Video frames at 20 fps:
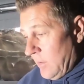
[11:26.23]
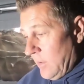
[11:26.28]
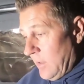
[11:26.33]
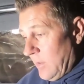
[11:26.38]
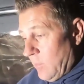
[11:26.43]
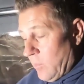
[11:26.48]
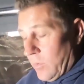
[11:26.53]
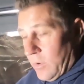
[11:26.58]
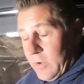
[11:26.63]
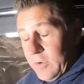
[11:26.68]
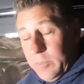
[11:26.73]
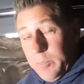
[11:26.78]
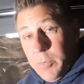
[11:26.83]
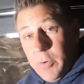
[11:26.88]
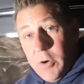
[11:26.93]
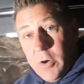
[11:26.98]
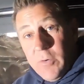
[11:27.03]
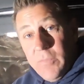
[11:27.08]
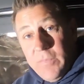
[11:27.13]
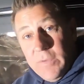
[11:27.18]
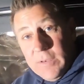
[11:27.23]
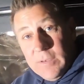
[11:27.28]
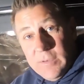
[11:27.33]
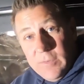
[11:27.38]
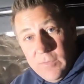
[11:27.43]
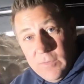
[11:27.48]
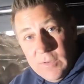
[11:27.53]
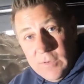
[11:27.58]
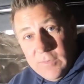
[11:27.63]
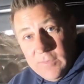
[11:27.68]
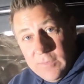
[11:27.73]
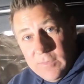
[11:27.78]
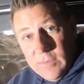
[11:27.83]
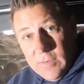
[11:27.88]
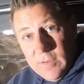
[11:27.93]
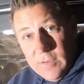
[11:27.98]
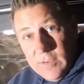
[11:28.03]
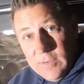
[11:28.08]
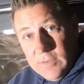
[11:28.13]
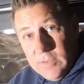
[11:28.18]
It works perfect in this
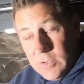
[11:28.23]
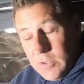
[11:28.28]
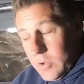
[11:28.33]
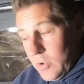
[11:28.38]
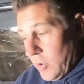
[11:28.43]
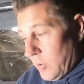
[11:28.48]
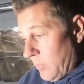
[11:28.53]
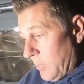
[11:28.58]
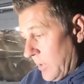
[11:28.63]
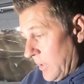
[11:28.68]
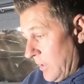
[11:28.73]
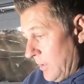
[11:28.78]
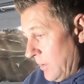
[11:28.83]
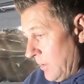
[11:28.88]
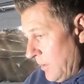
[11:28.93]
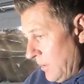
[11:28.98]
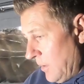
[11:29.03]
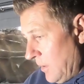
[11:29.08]
Tacoma.